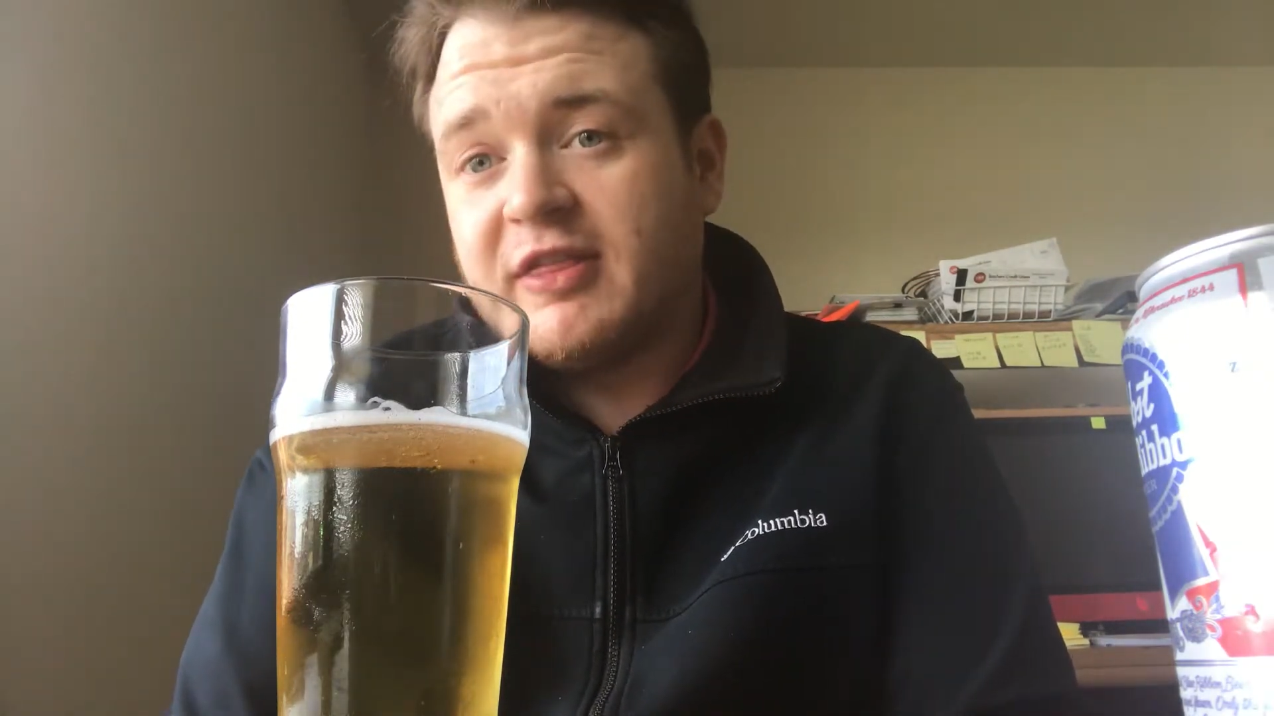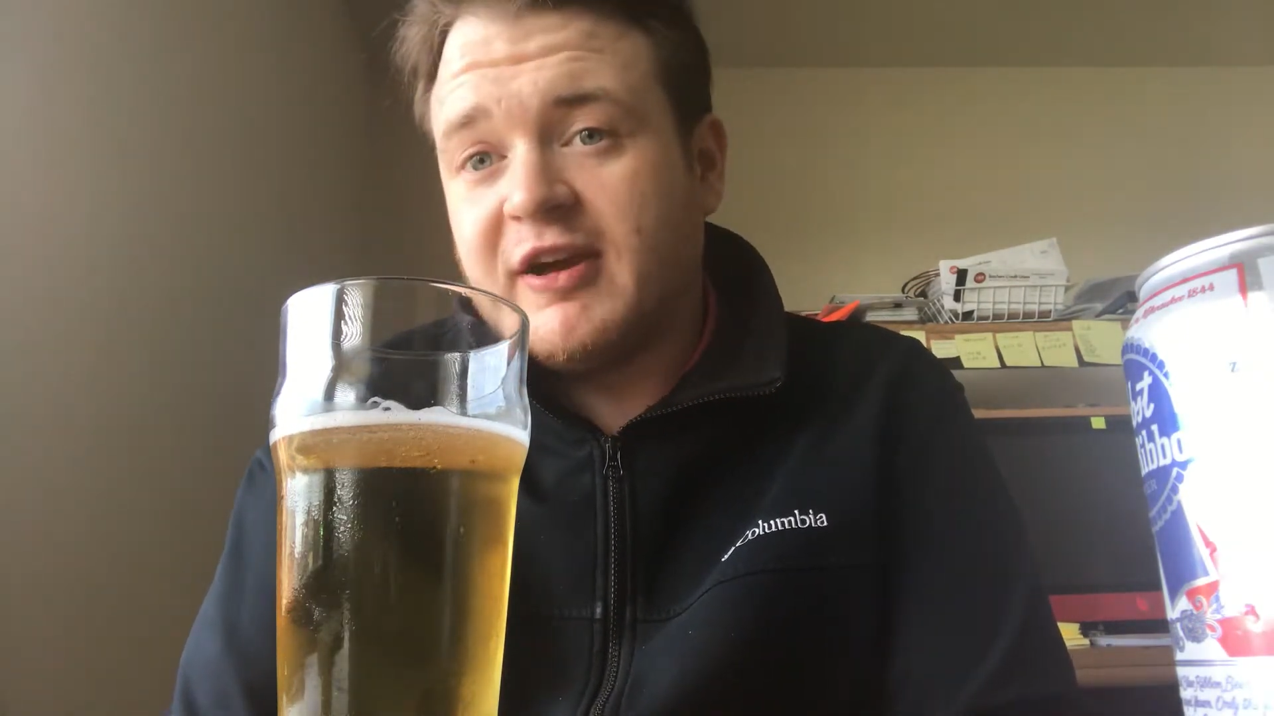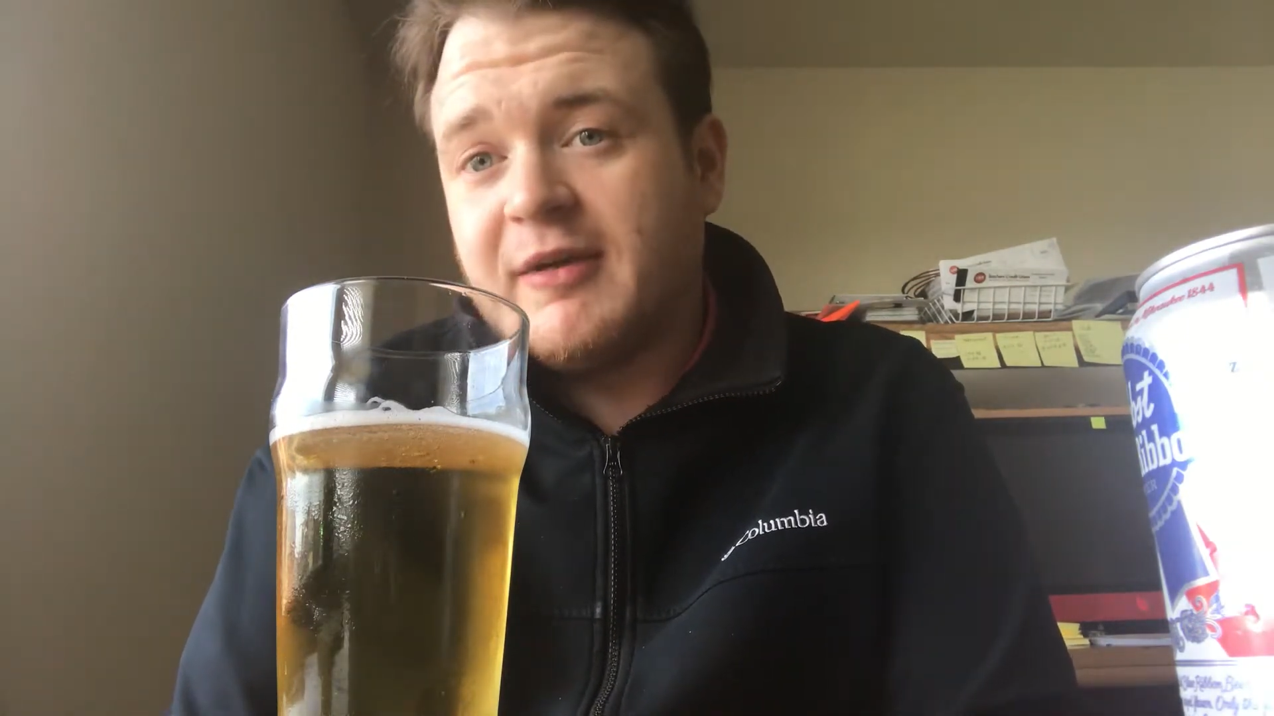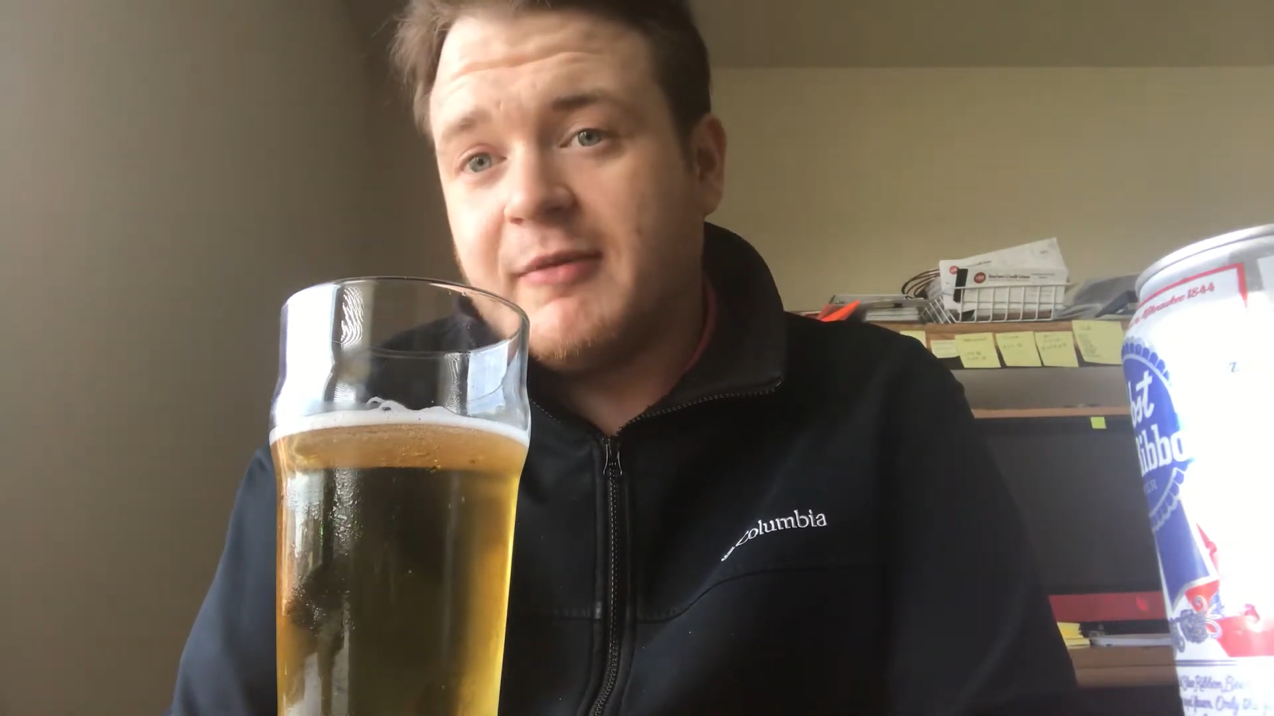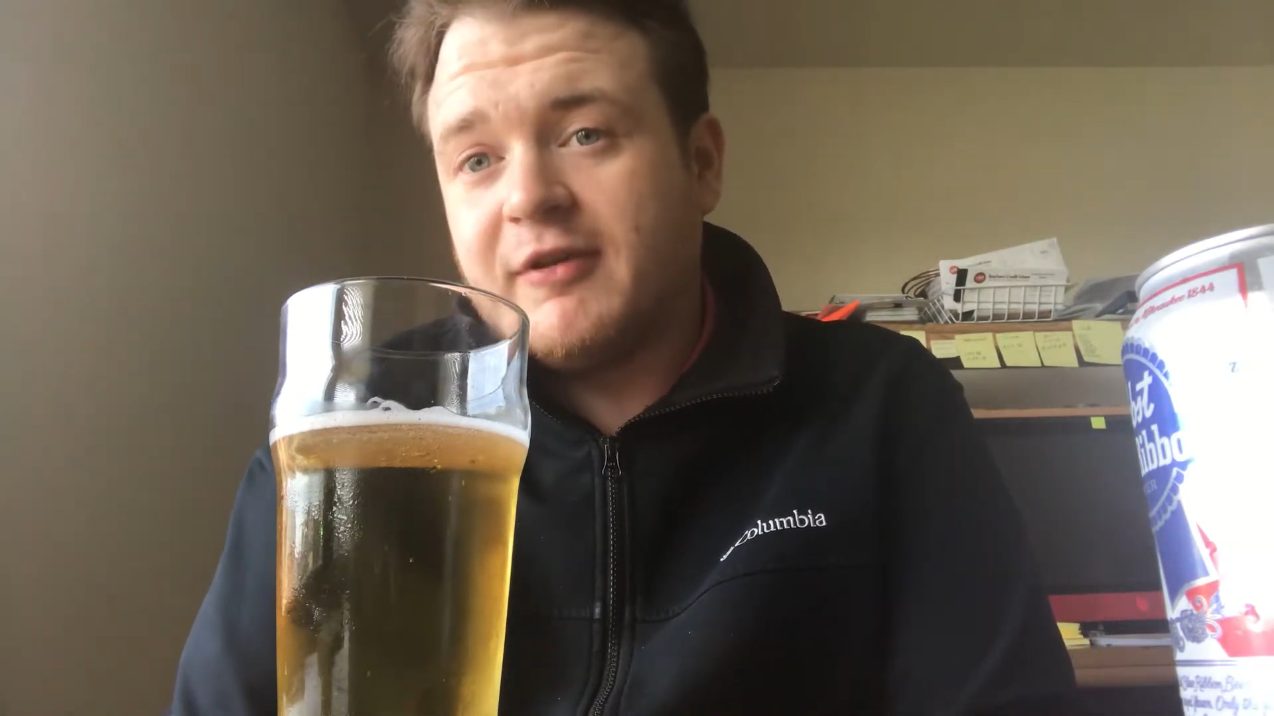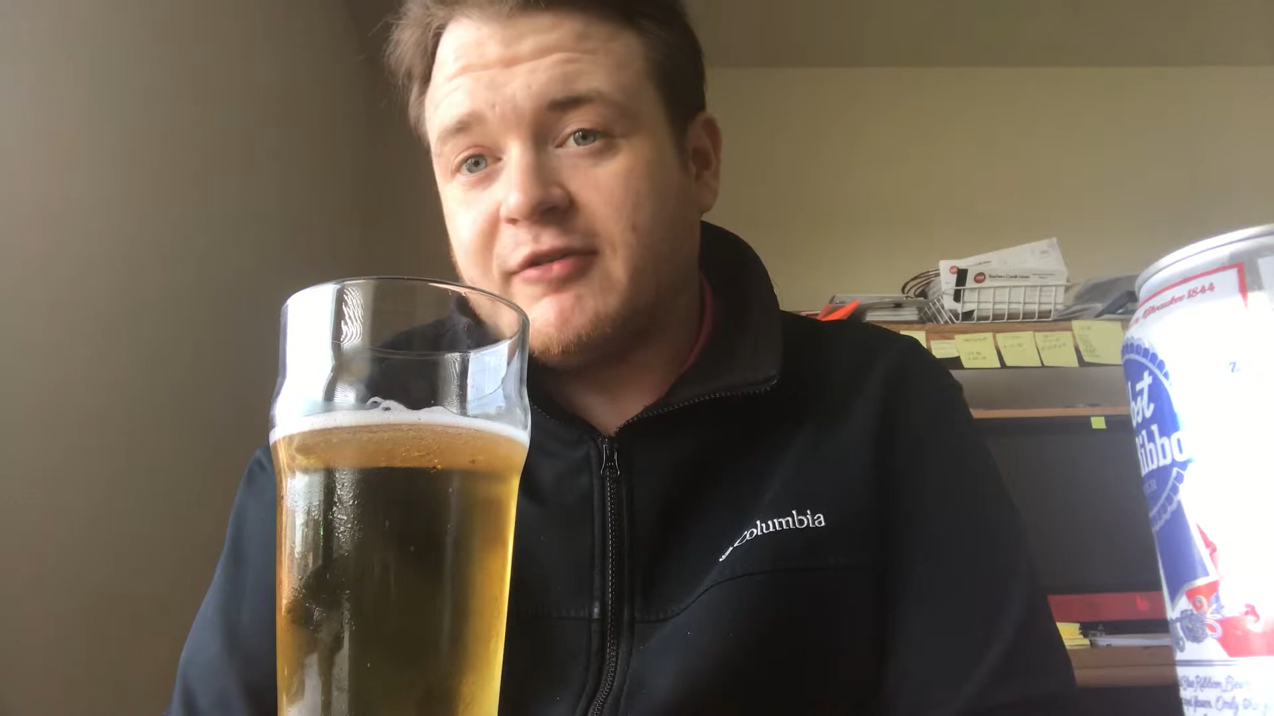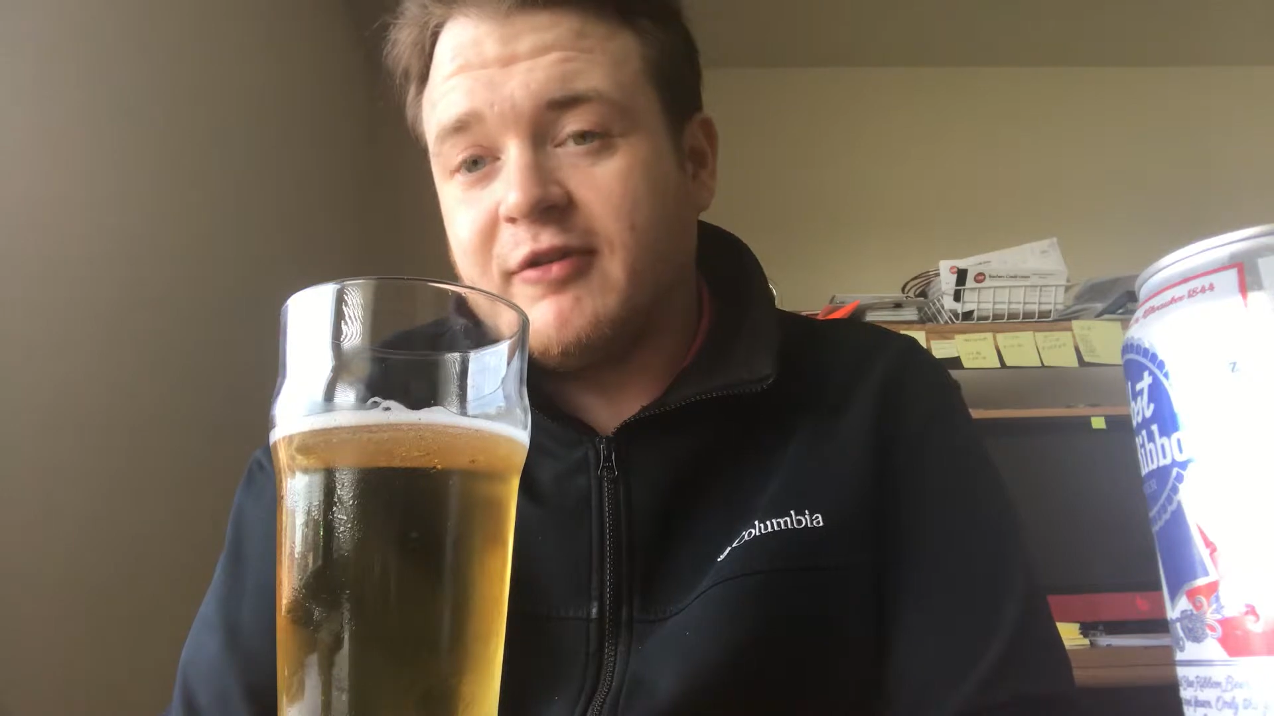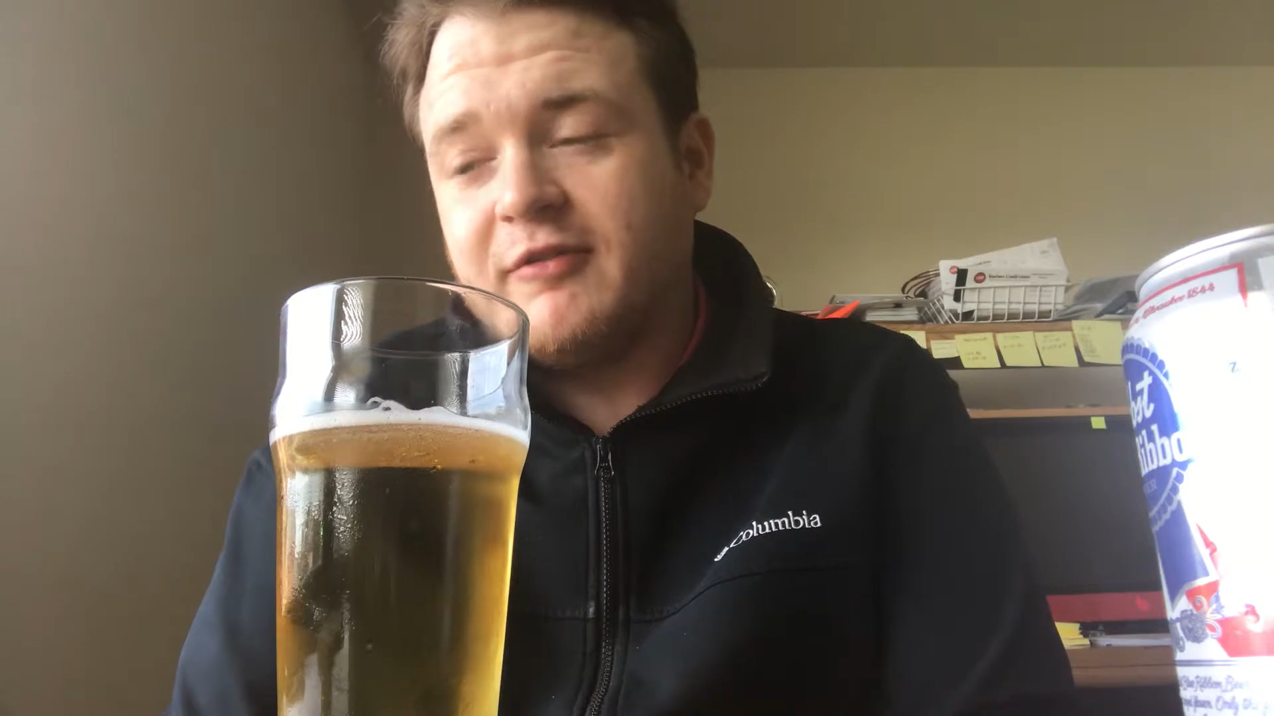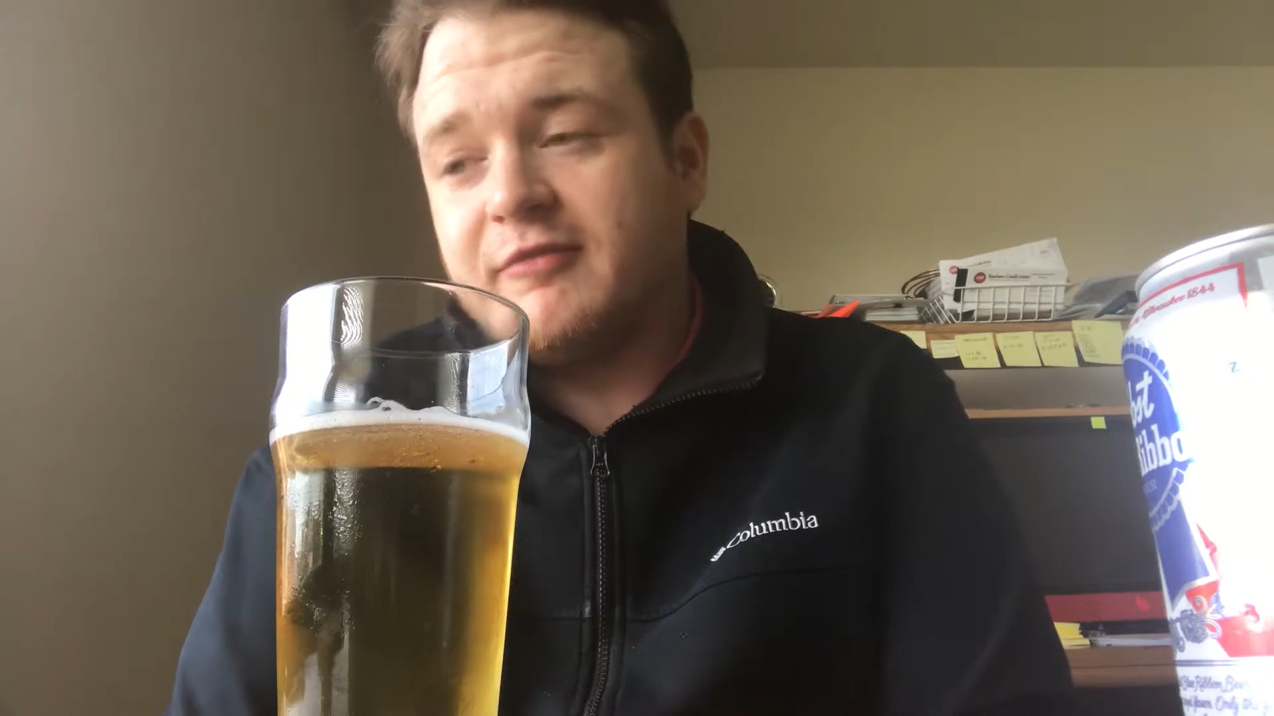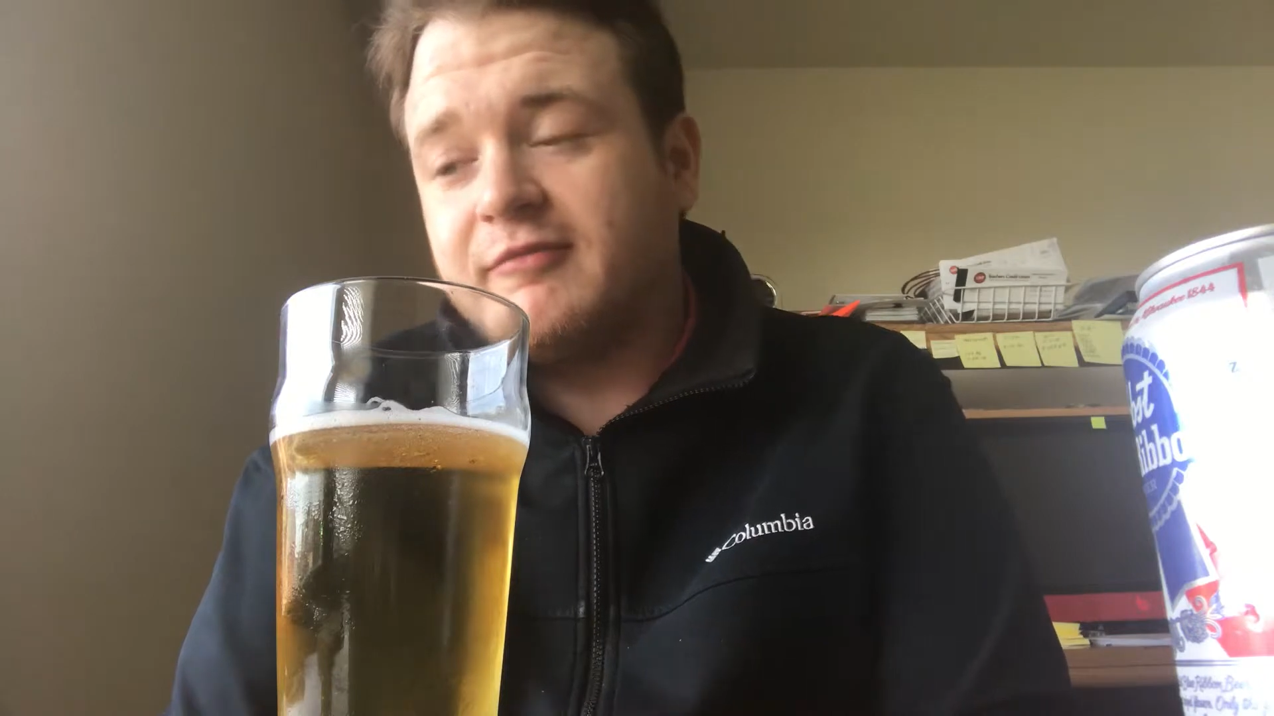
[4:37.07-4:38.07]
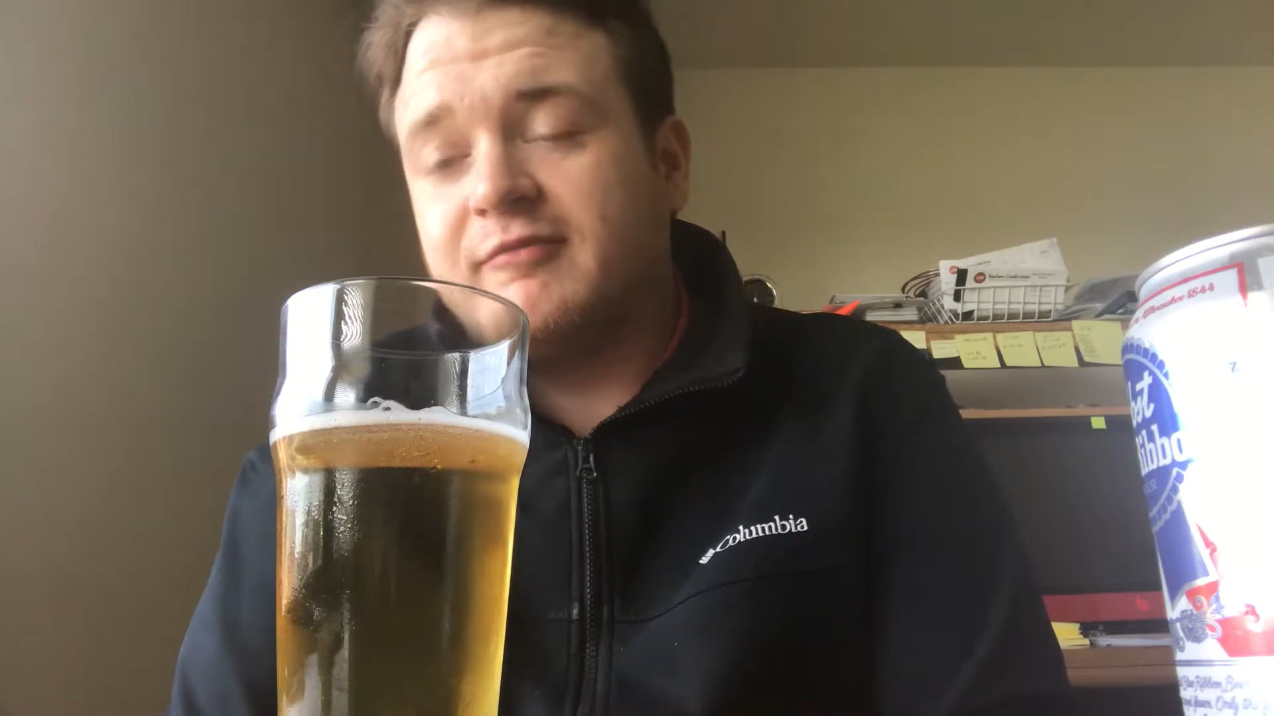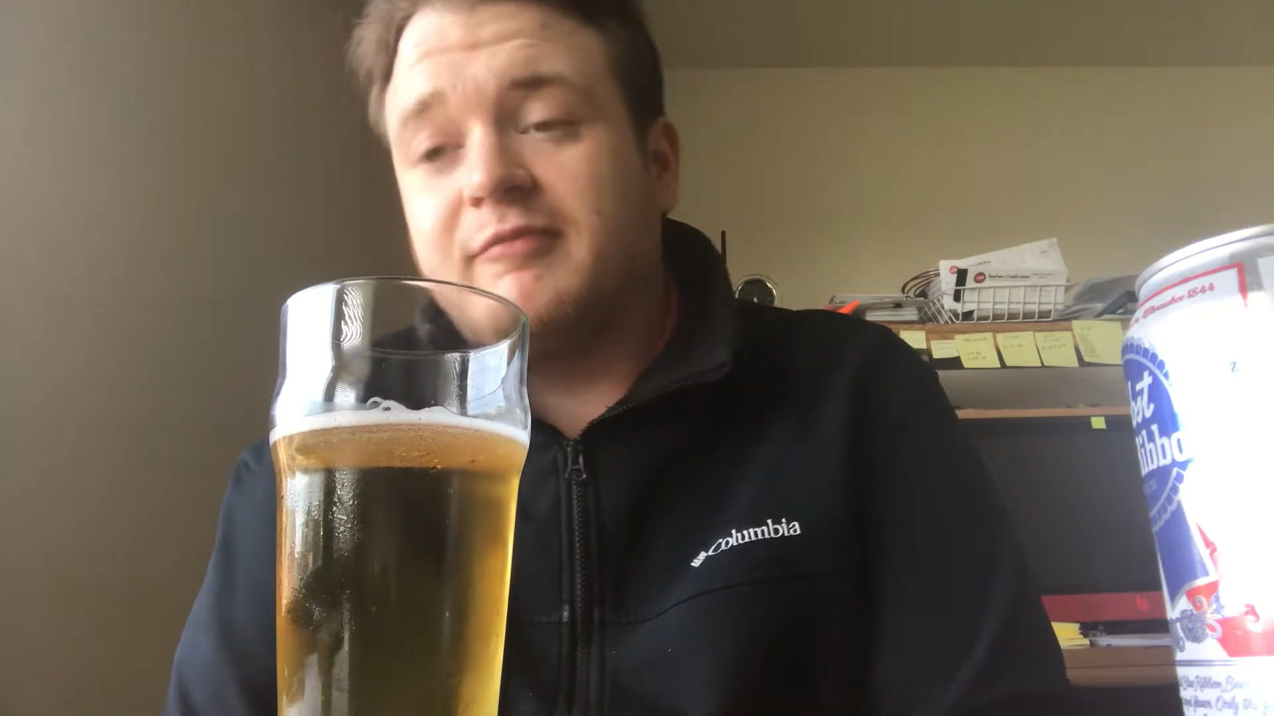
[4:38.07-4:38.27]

think about a certain